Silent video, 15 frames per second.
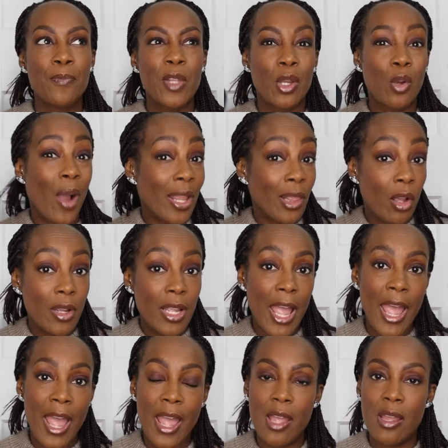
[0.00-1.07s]
quite long
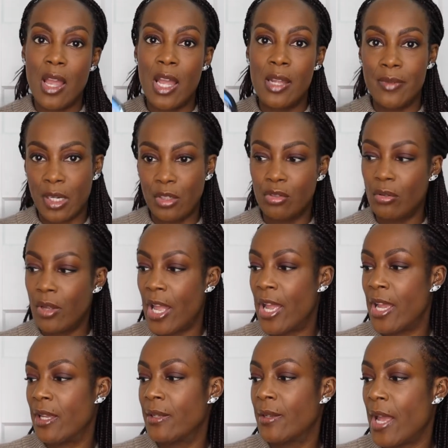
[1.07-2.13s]
hair, natural
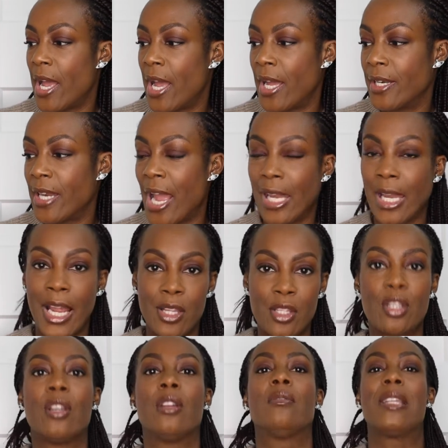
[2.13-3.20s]
hair, and I like
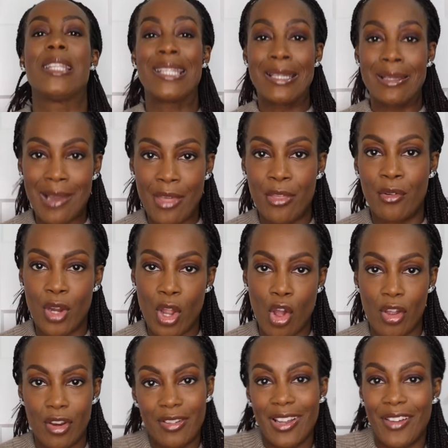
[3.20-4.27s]
to slather it
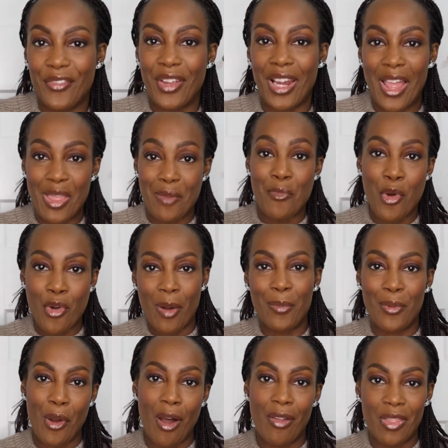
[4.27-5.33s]
on. I feel like the more I
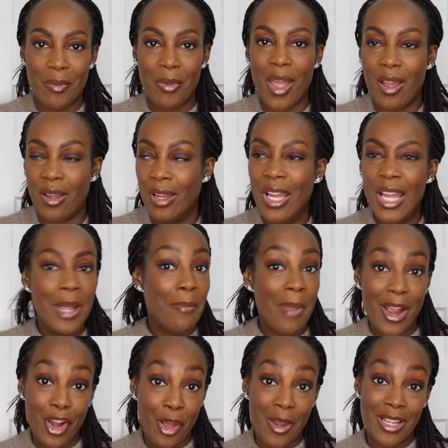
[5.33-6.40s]
put on, the better. It
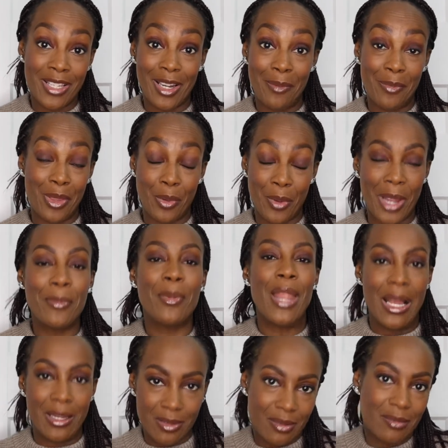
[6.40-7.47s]
might not necessarily be the way, but
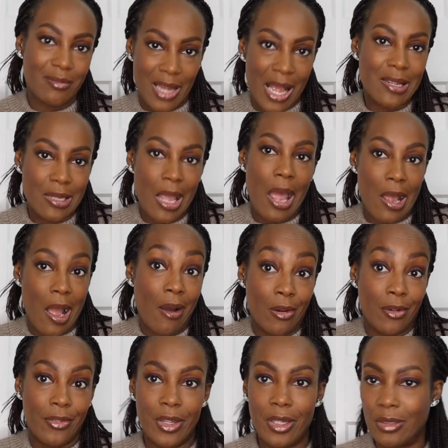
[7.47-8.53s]
that's kind of how I
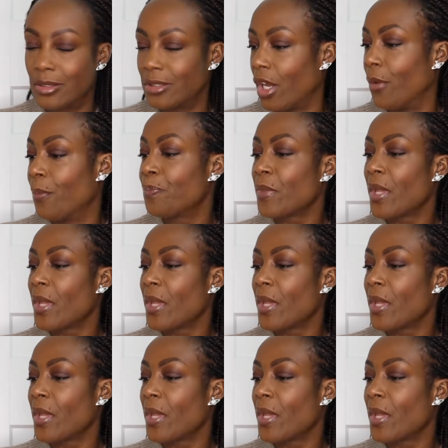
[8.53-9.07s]
feel. So